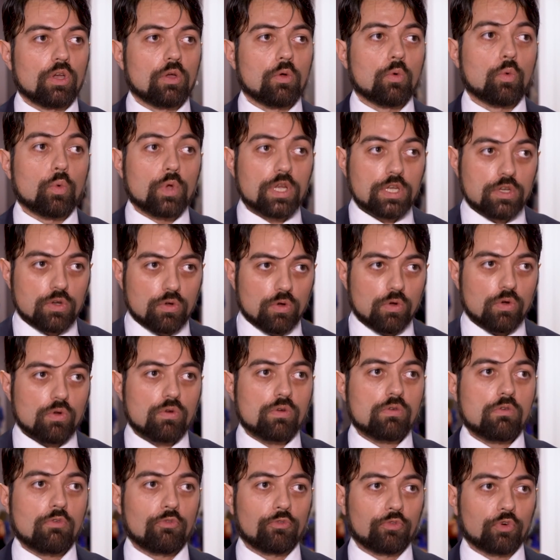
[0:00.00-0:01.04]
we
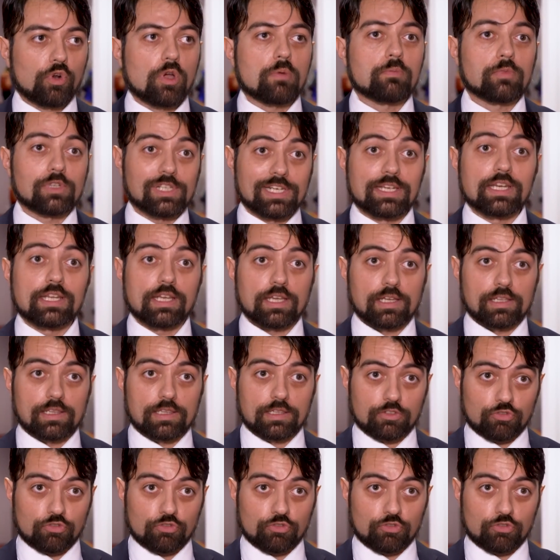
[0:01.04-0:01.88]
know from clinical